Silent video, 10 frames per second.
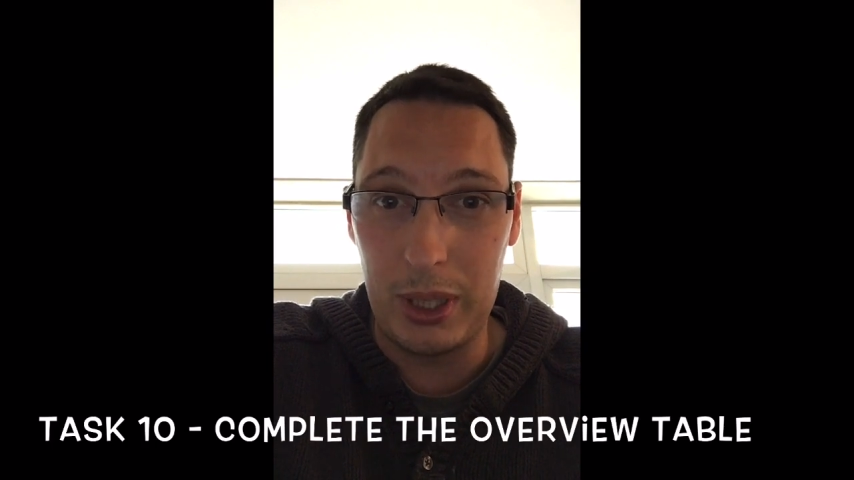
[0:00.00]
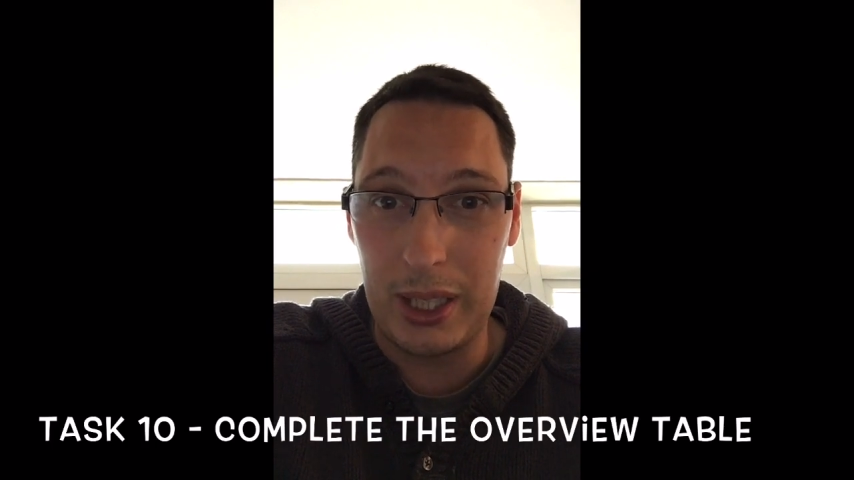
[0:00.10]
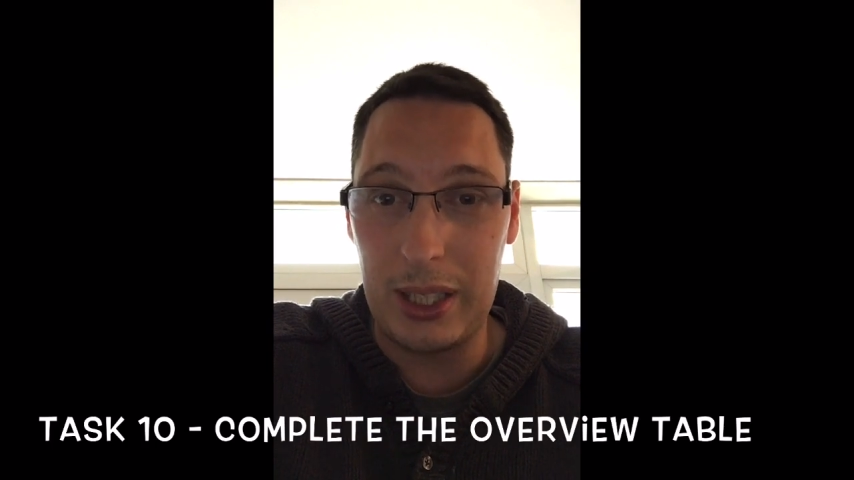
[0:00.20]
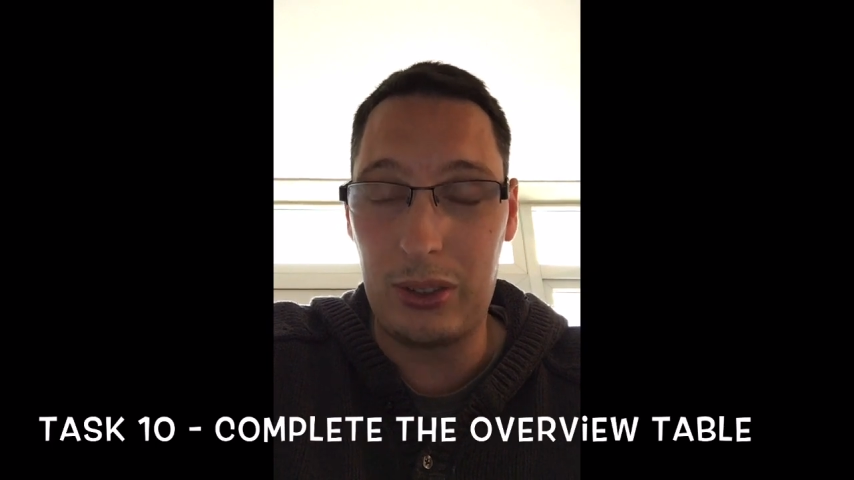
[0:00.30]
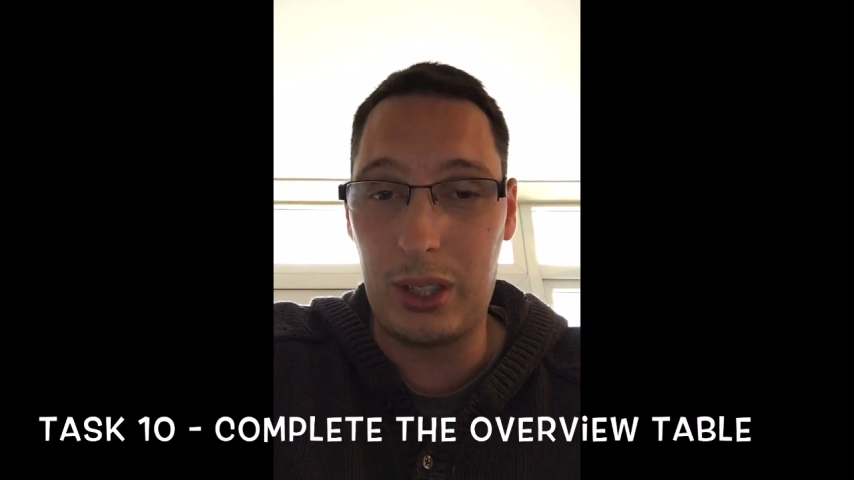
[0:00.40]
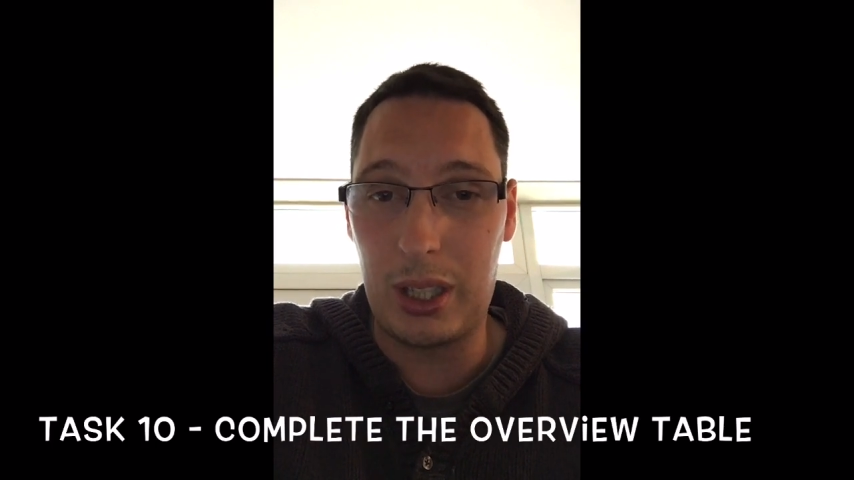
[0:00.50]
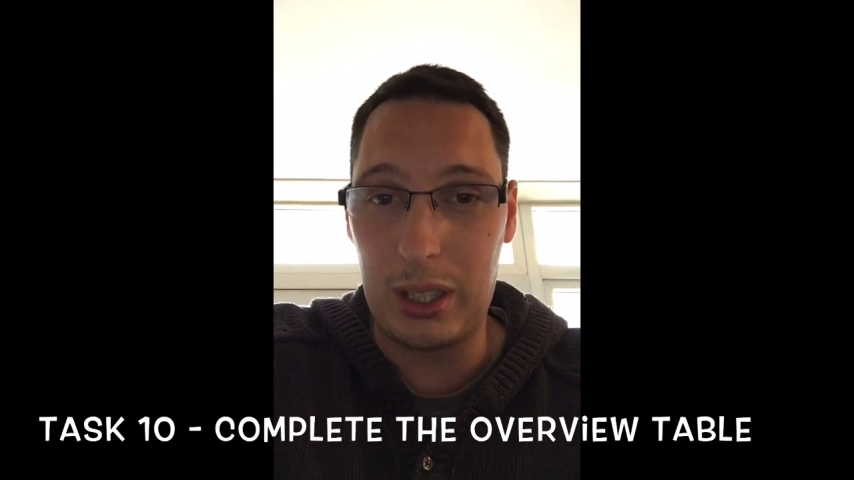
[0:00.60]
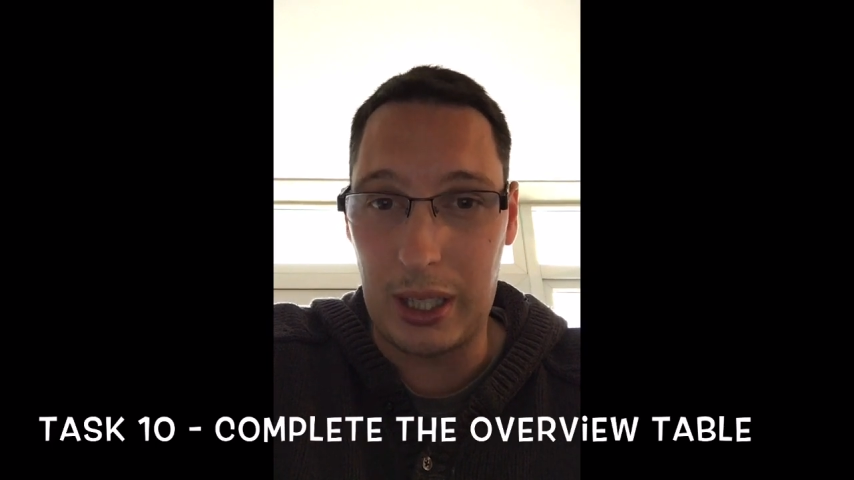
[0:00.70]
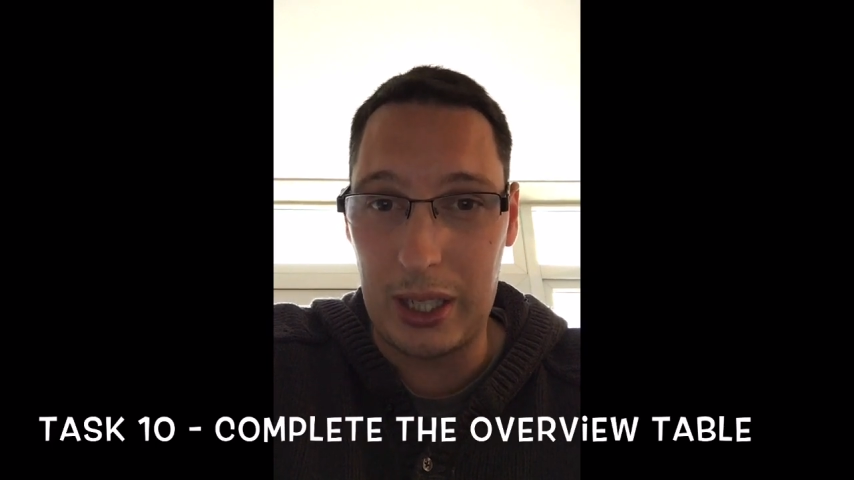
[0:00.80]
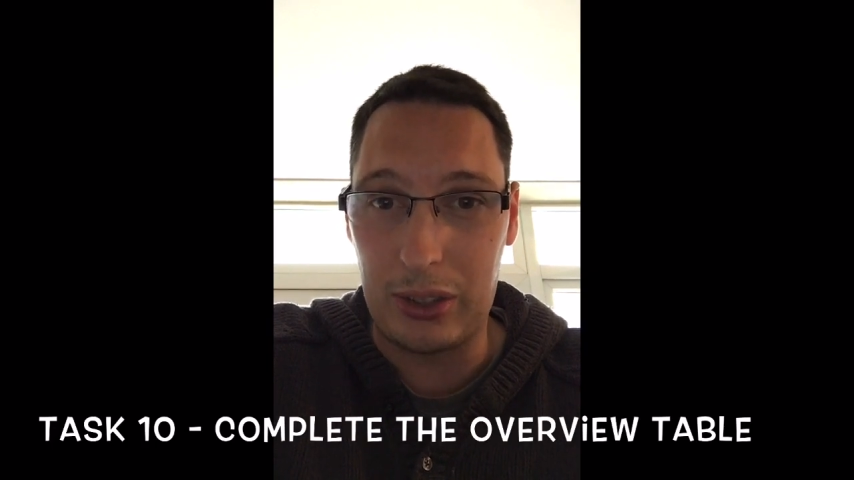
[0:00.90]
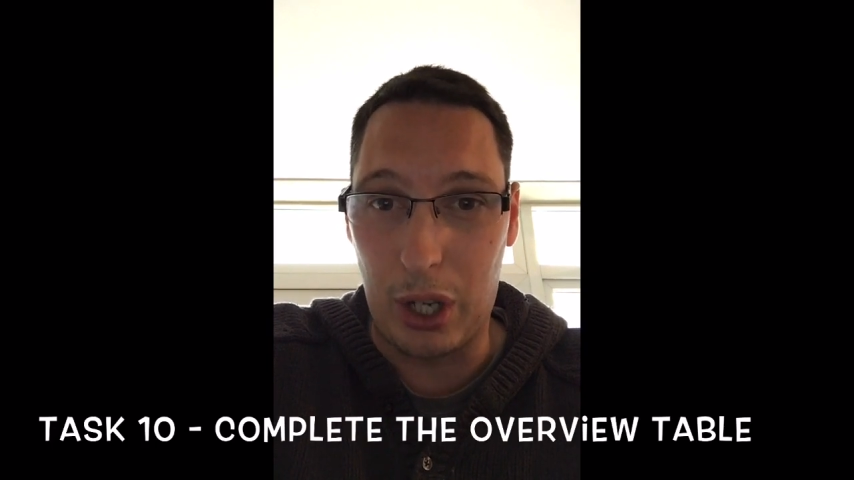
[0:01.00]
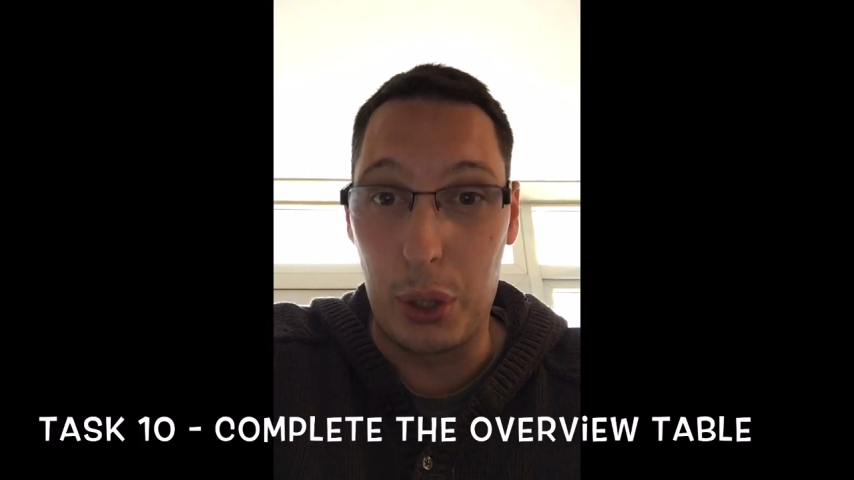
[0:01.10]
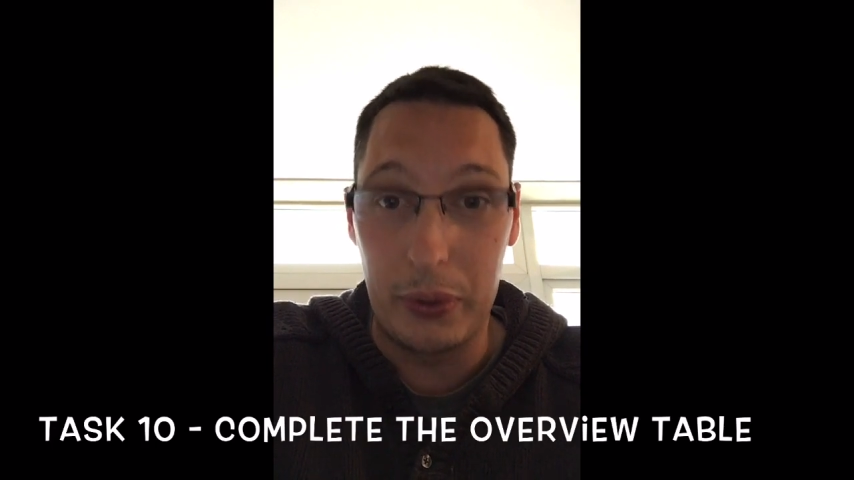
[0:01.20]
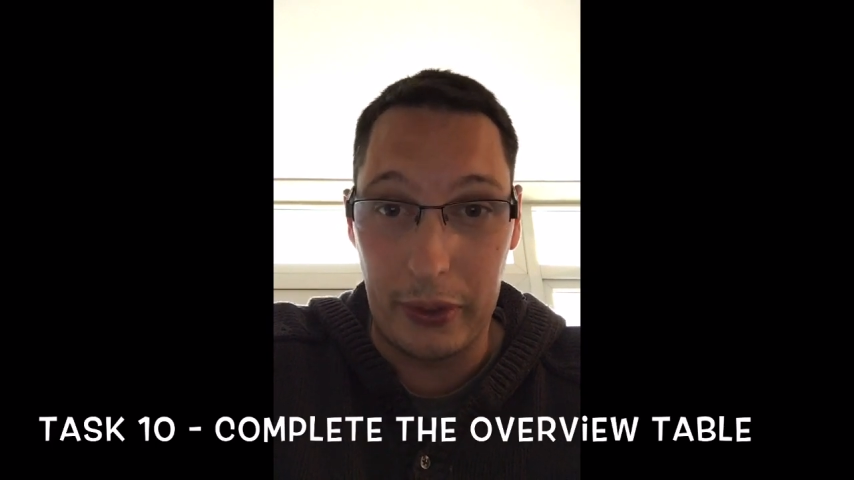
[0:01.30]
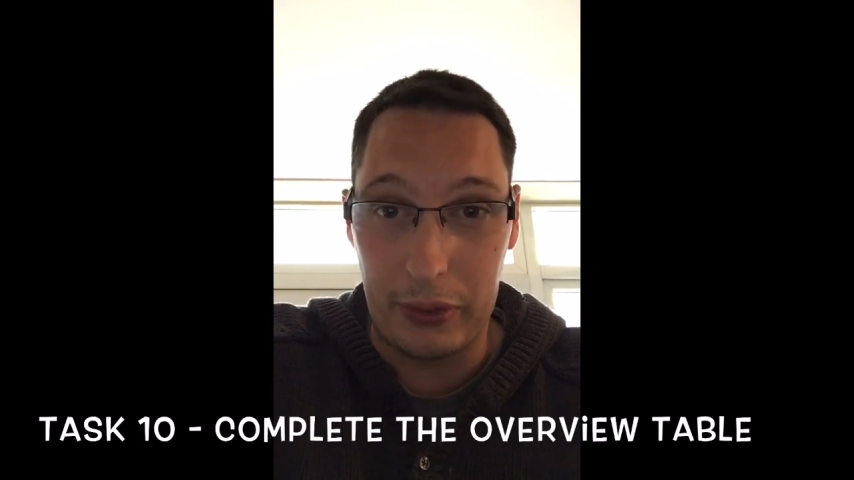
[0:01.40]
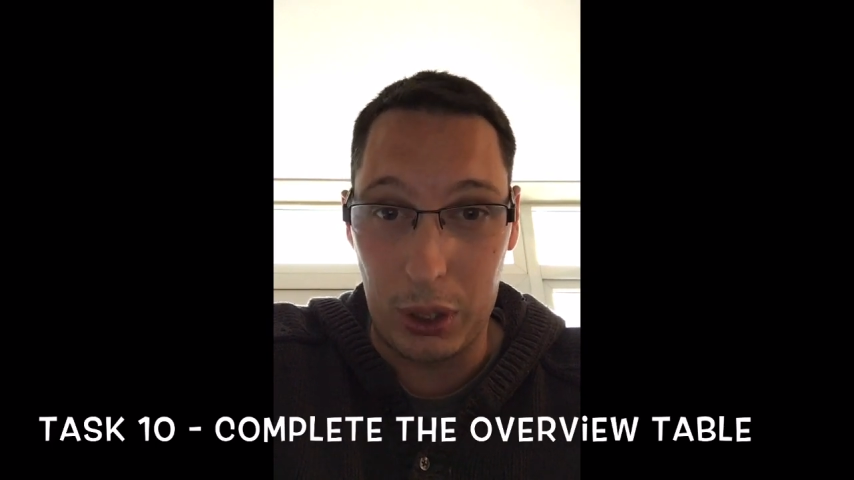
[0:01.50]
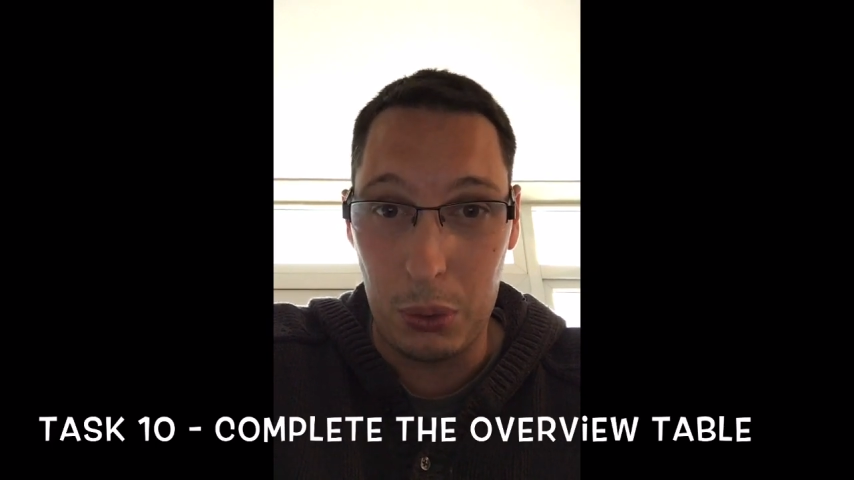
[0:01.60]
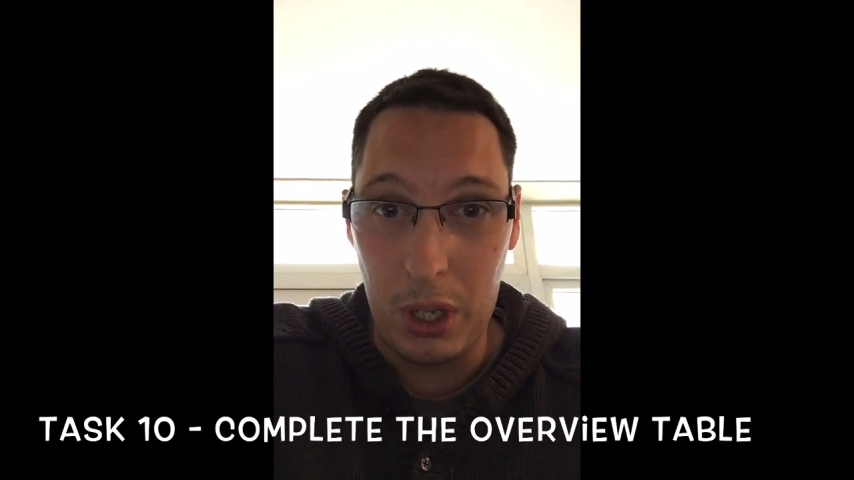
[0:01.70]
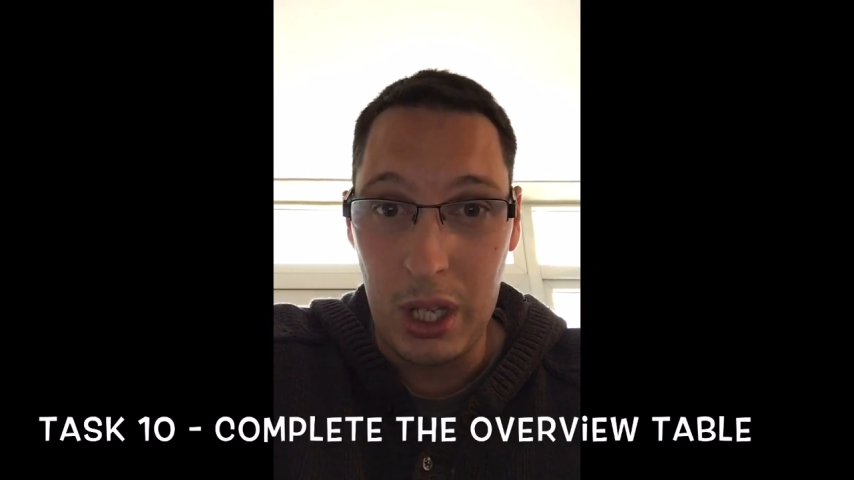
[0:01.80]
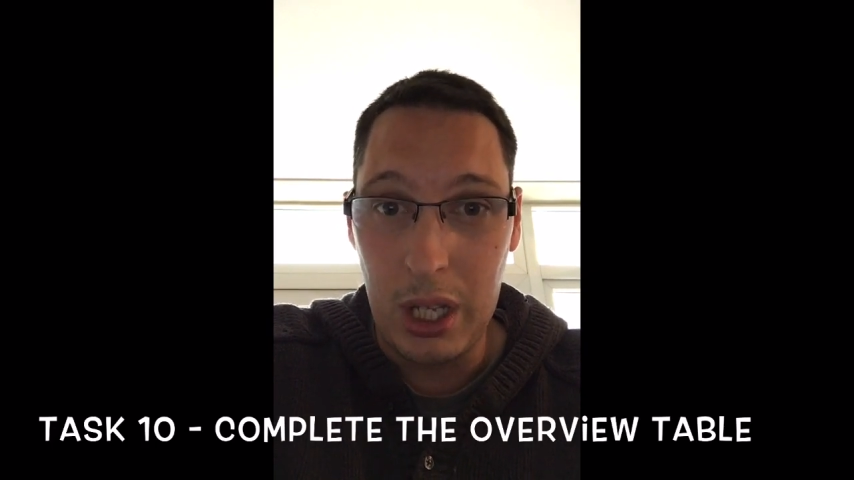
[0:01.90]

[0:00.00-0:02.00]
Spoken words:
It is an overview